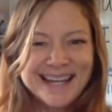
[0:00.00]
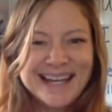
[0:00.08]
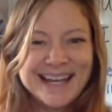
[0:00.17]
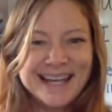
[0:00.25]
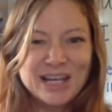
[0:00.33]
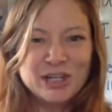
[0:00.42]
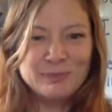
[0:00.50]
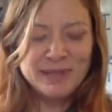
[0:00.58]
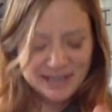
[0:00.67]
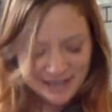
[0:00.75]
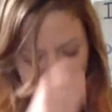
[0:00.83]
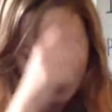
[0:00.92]
Eb.
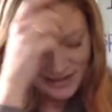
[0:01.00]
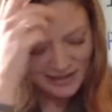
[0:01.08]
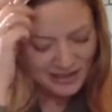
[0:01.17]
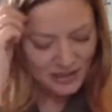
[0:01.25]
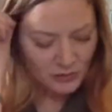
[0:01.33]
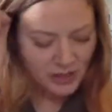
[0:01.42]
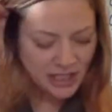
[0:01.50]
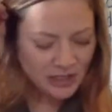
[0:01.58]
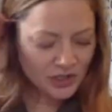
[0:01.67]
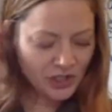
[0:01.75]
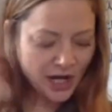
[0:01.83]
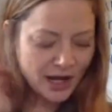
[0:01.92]

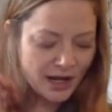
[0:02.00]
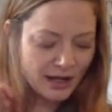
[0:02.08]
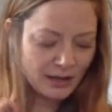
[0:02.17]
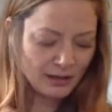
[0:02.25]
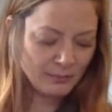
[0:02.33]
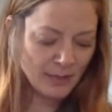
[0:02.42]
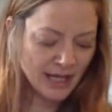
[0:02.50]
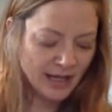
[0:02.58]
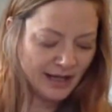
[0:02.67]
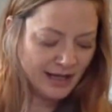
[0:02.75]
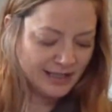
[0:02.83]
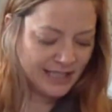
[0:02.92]
Great job
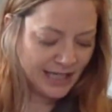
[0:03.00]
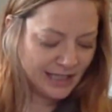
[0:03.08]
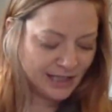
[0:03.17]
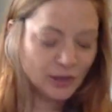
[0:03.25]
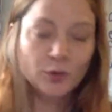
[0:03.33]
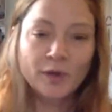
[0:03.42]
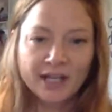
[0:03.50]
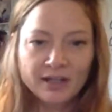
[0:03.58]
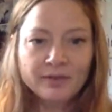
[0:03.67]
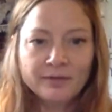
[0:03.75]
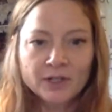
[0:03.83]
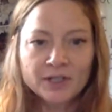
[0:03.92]
taking away
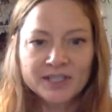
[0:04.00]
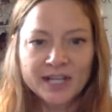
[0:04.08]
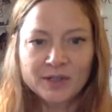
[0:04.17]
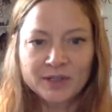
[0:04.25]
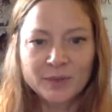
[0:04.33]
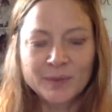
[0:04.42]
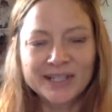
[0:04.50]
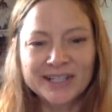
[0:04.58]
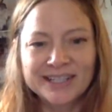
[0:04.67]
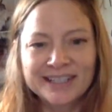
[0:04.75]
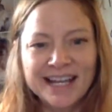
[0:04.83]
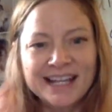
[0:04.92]
a first sound in a
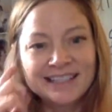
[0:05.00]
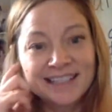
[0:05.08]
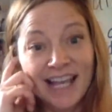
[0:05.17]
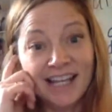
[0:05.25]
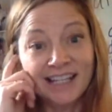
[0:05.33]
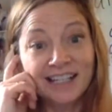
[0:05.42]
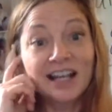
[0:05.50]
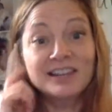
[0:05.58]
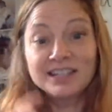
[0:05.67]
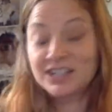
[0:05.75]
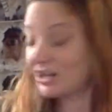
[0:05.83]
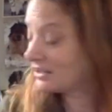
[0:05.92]
word and saying
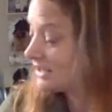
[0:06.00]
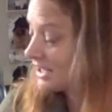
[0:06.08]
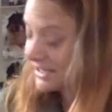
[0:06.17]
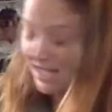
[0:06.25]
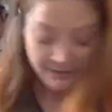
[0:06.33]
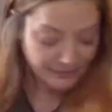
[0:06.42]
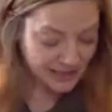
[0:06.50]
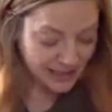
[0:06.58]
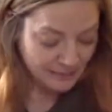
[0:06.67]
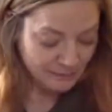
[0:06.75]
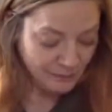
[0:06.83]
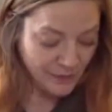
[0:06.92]
the chunk that's left.
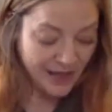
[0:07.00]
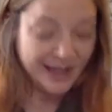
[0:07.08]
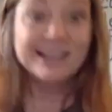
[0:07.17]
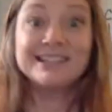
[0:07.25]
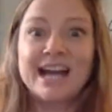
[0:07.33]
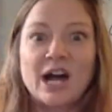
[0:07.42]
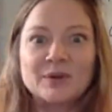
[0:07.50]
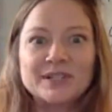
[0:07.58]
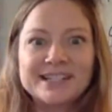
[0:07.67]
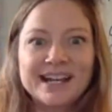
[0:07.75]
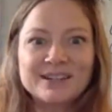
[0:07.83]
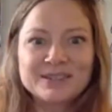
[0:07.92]
Now we're
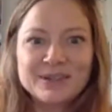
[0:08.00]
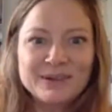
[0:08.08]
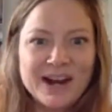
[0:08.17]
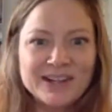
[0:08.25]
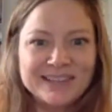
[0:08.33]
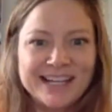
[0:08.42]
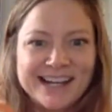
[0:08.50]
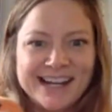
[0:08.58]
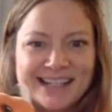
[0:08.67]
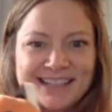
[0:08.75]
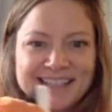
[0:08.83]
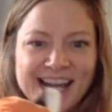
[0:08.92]
down to our
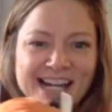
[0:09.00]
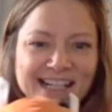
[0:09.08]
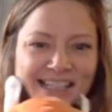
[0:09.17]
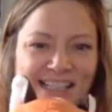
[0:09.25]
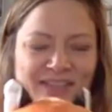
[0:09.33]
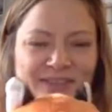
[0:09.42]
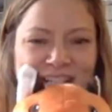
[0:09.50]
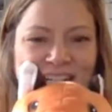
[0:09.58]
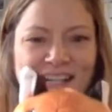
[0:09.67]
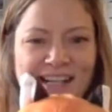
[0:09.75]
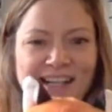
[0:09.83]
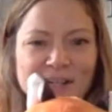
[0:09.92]
last
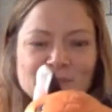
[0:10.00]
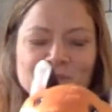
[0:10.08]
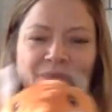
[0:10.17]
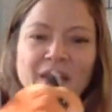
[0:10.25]
activity.